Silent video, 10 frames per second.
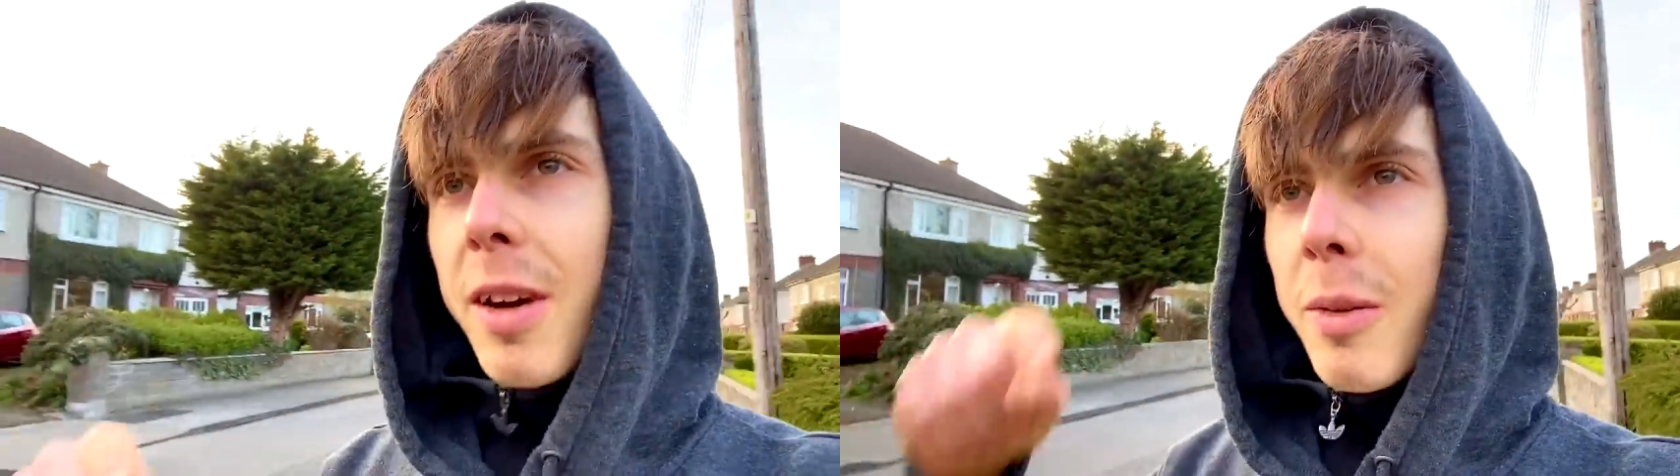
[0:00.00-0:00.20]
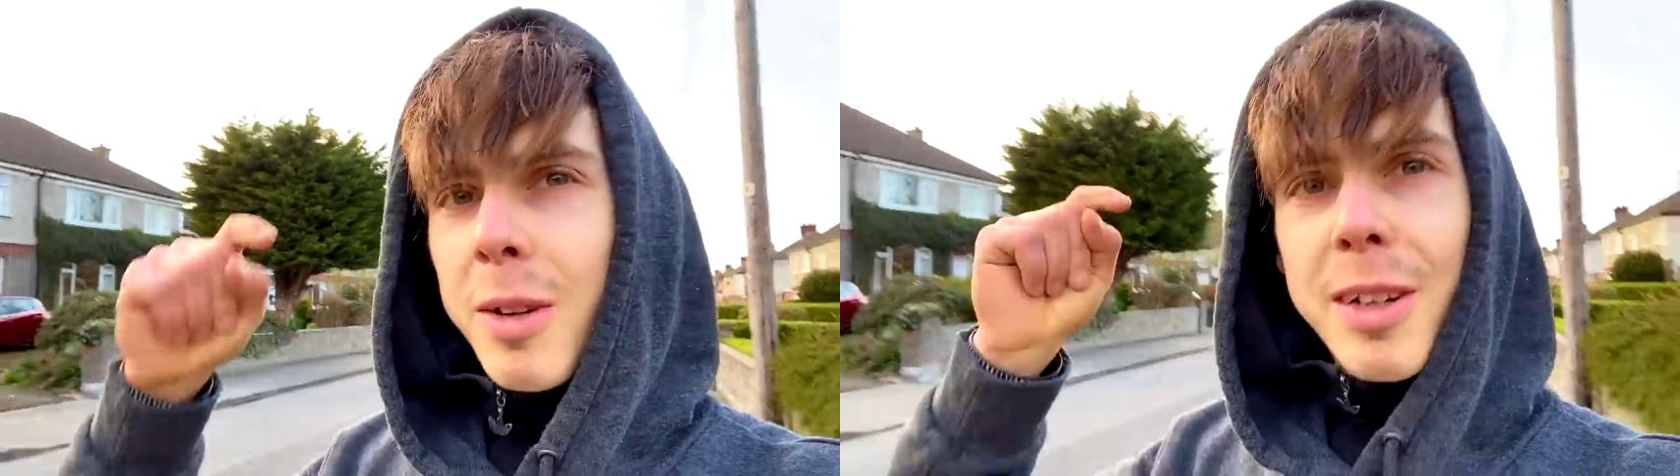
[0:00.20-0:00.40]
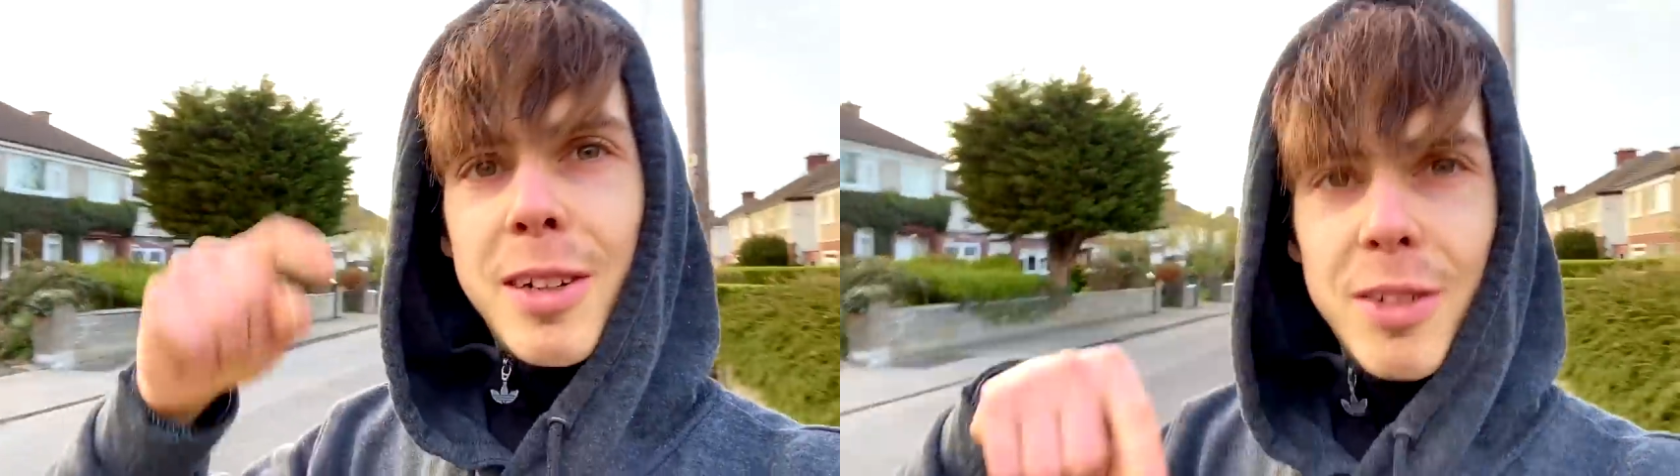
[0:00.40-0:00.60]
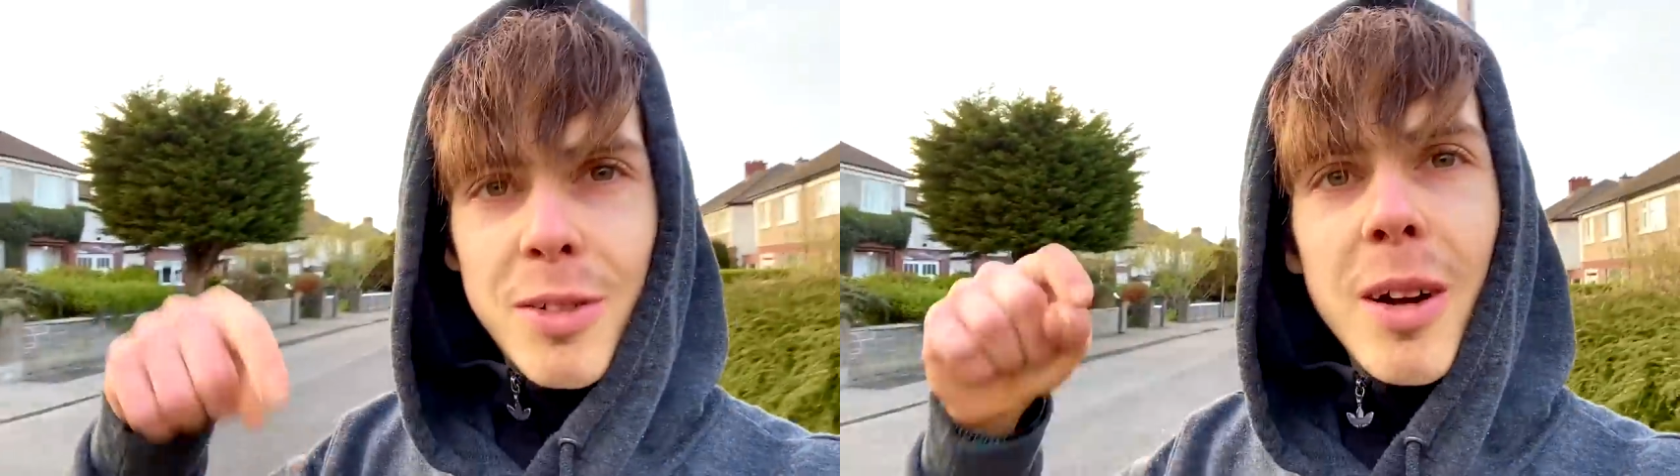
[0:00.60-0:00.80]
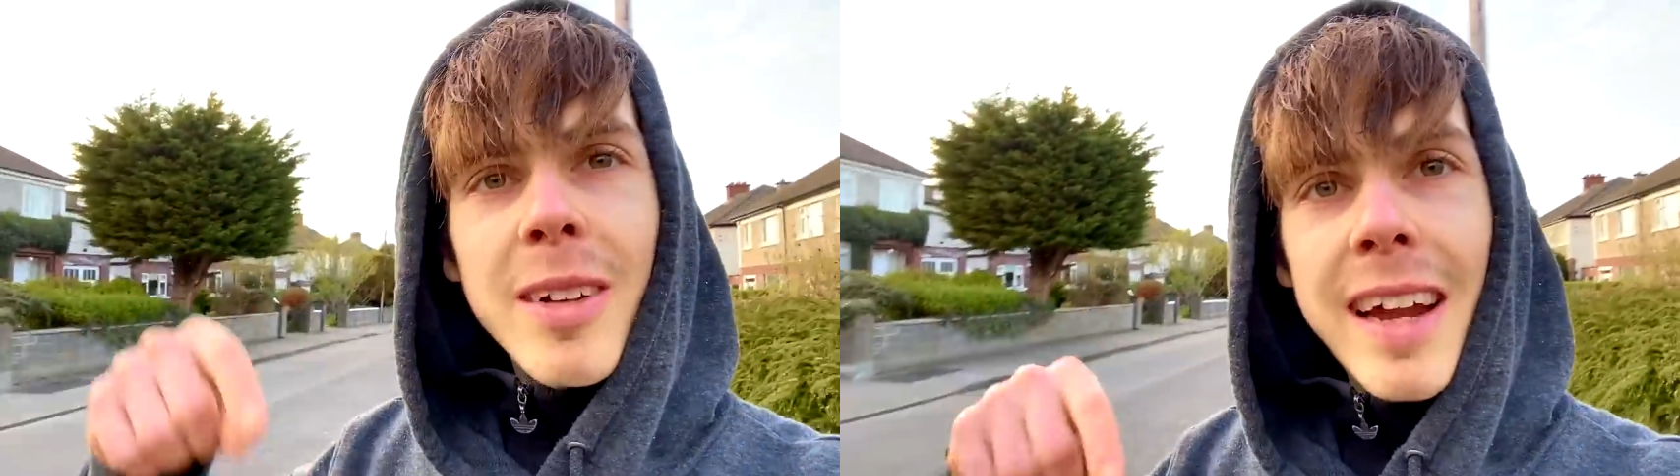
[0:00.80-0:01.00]
I want you to
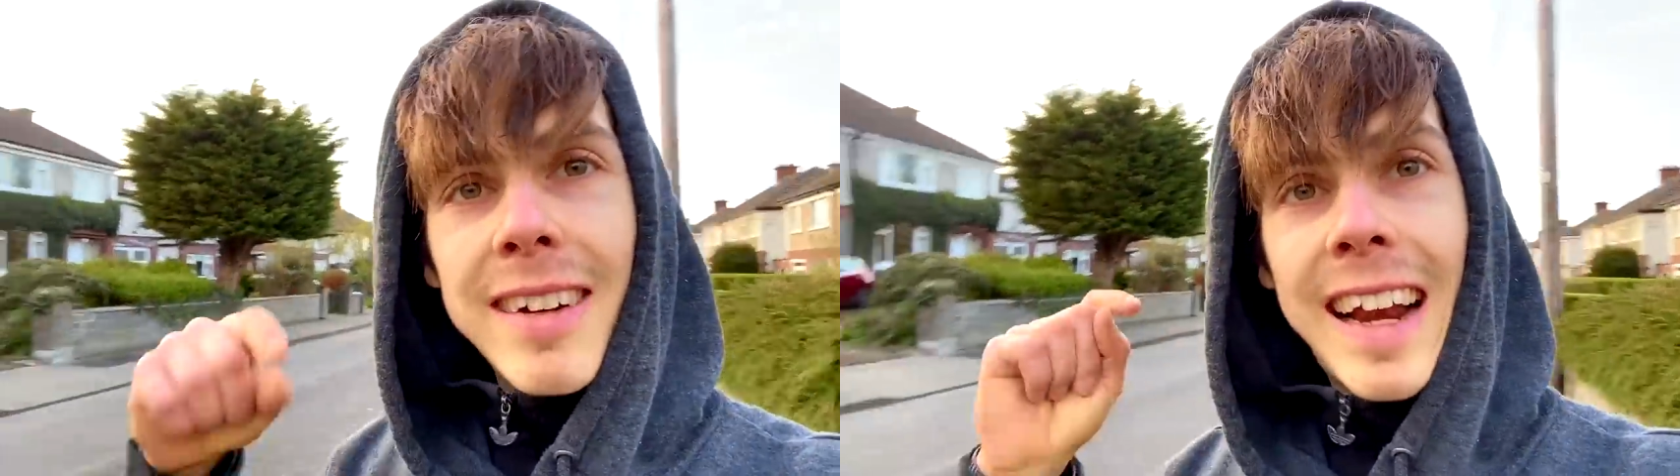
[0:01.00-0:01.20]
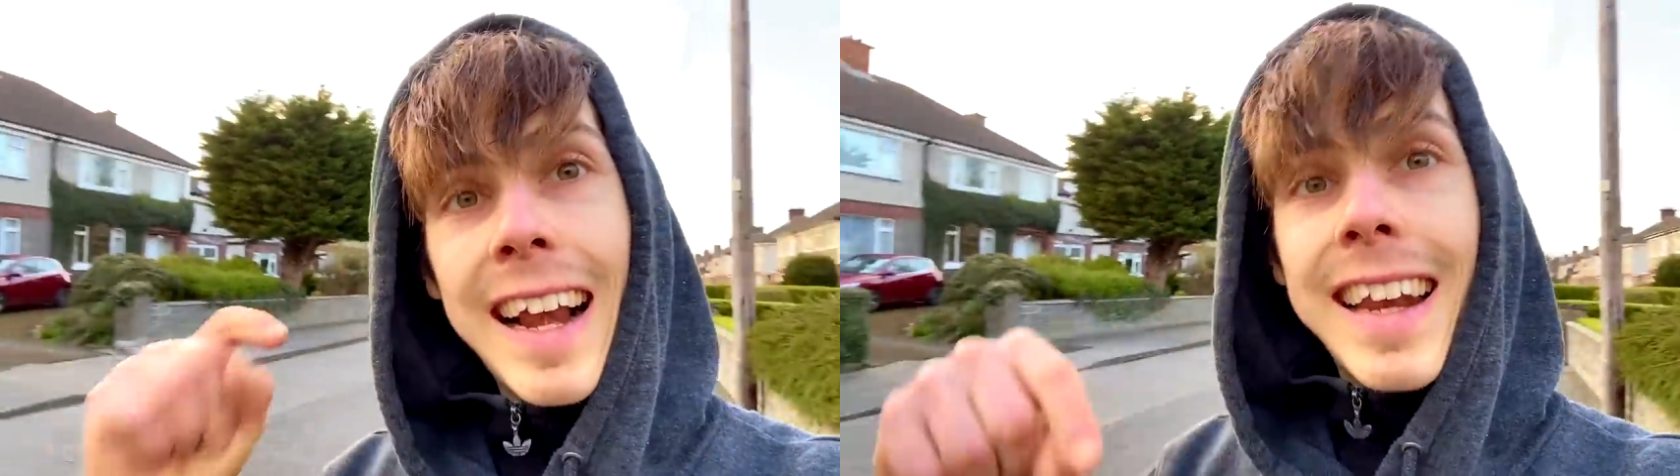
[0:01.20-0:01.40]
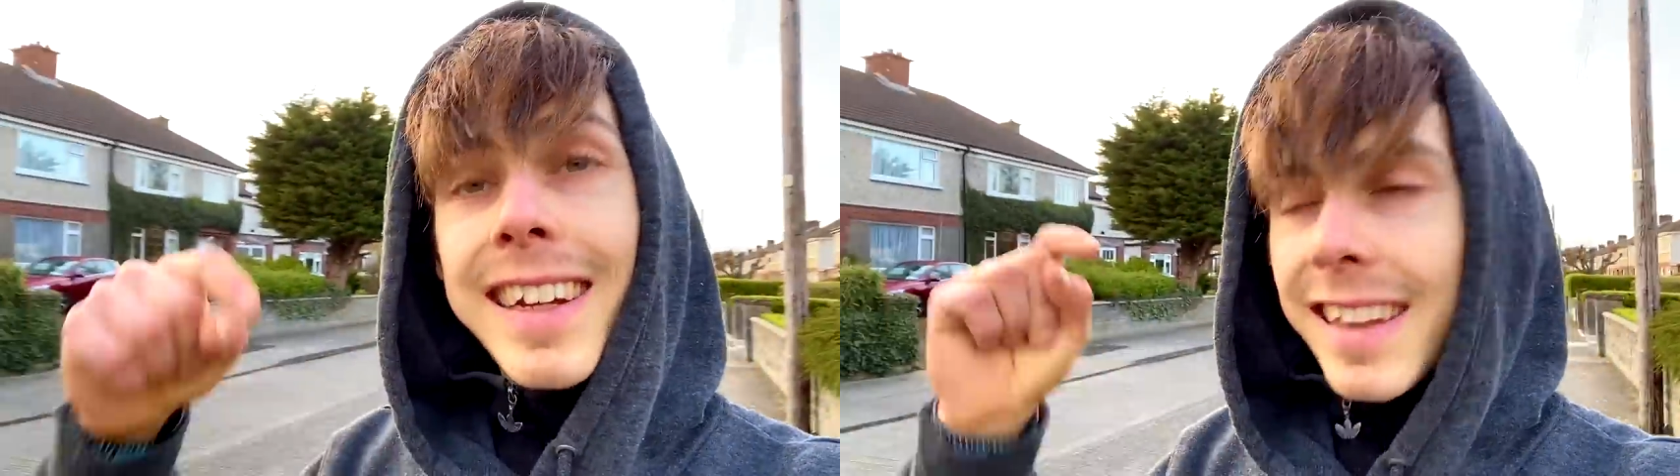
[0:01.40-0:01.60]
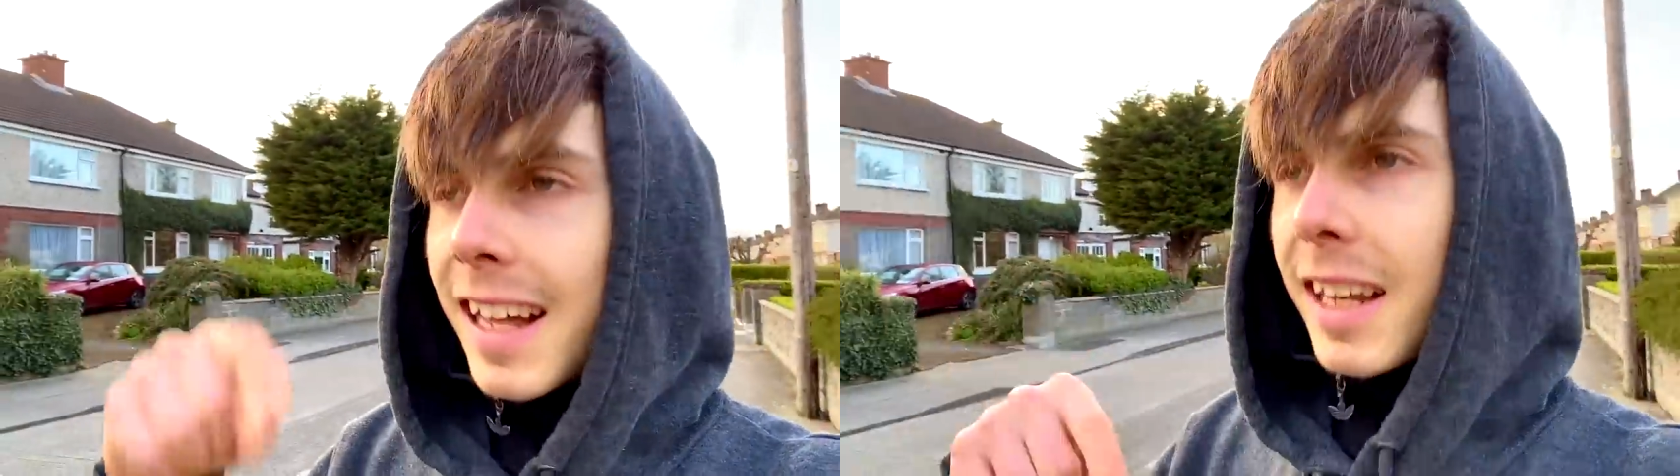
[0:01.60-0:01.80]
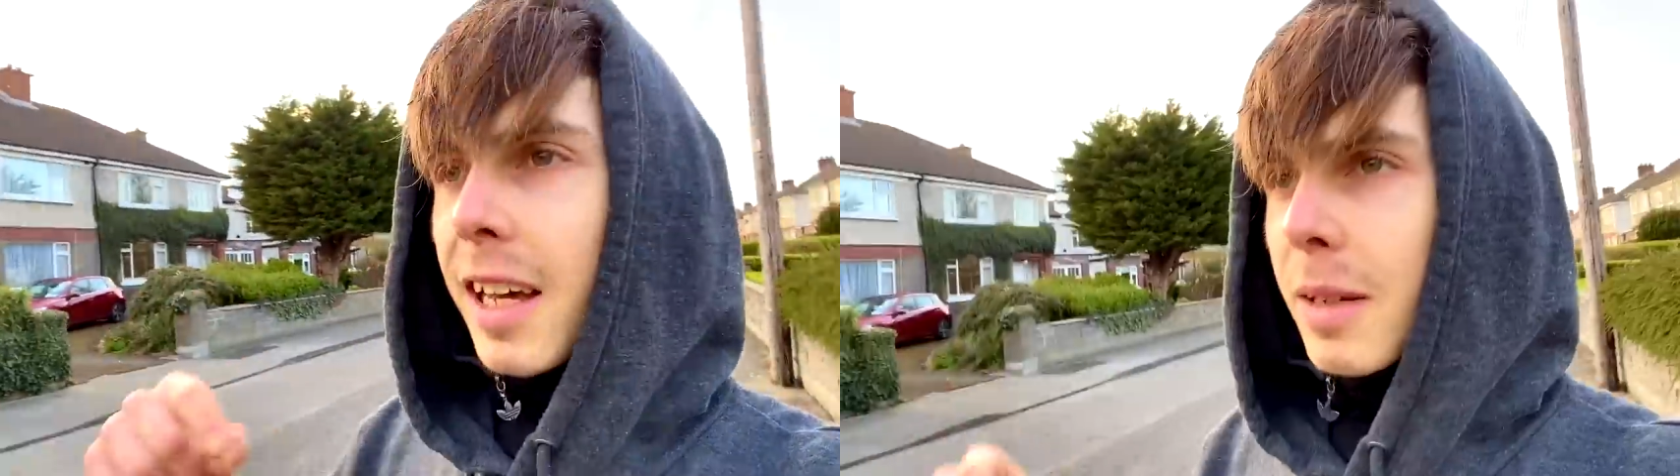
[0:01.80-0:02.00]
scroll down, click
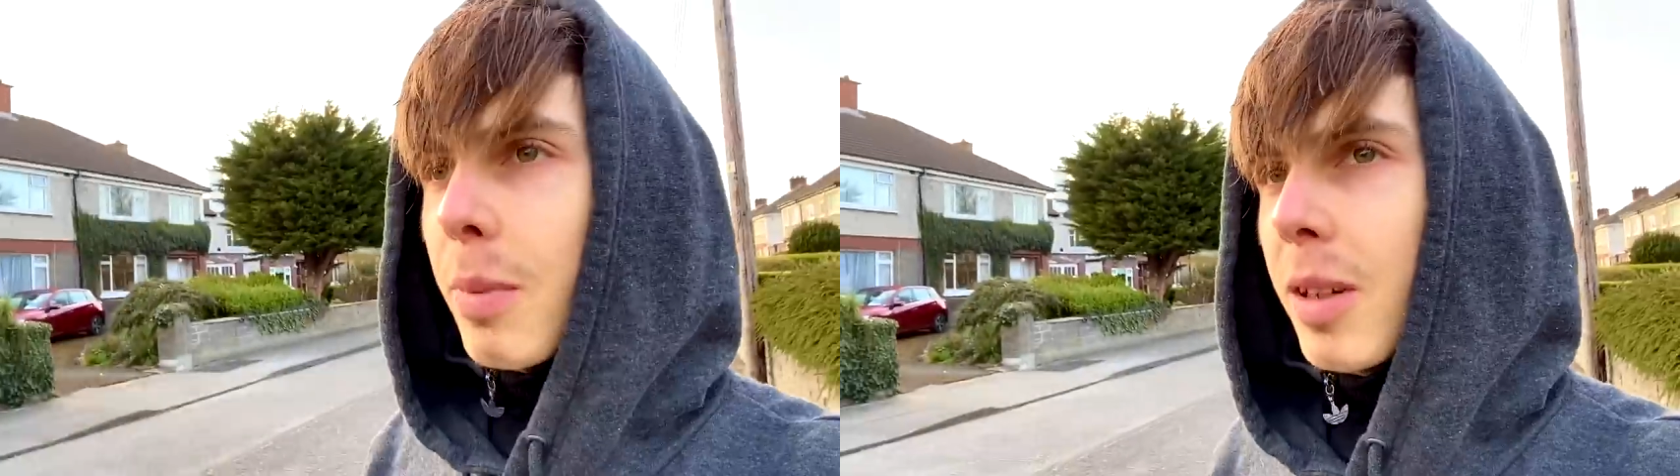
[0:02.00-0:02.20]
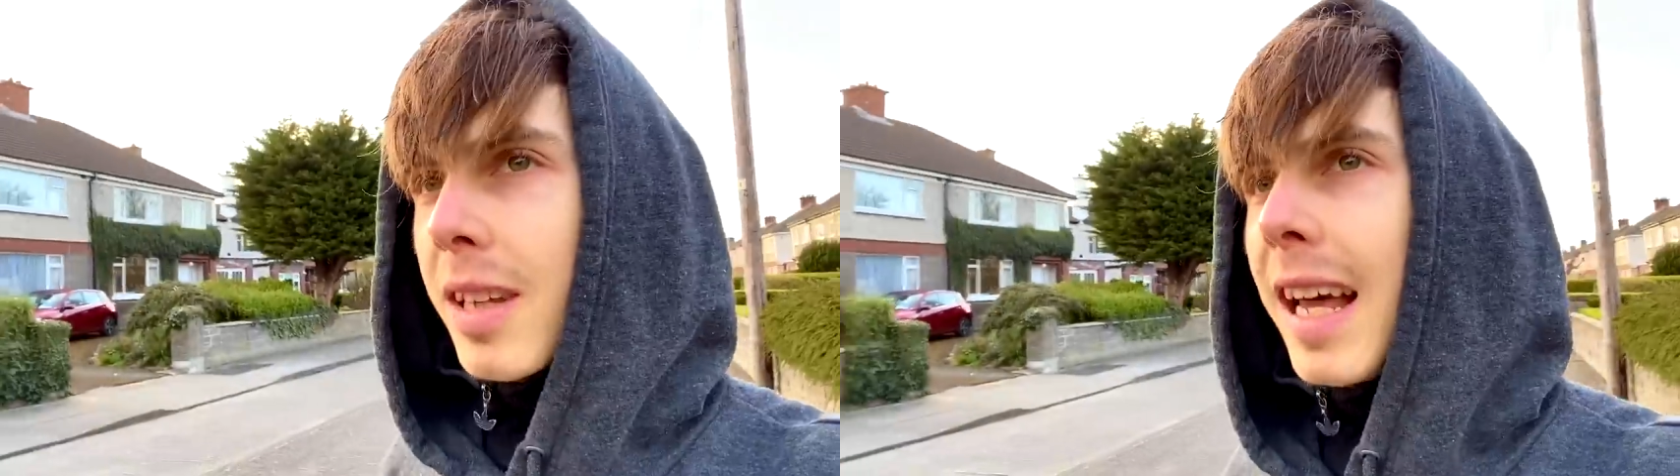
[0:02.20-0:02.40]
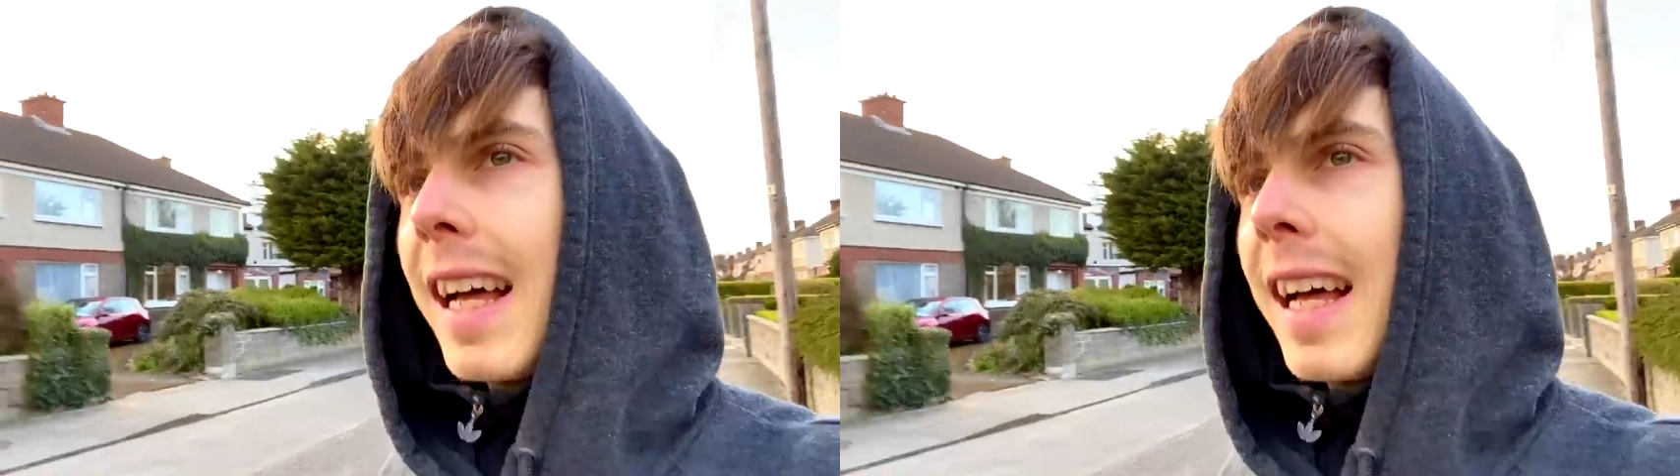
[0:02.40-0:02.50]
that like button,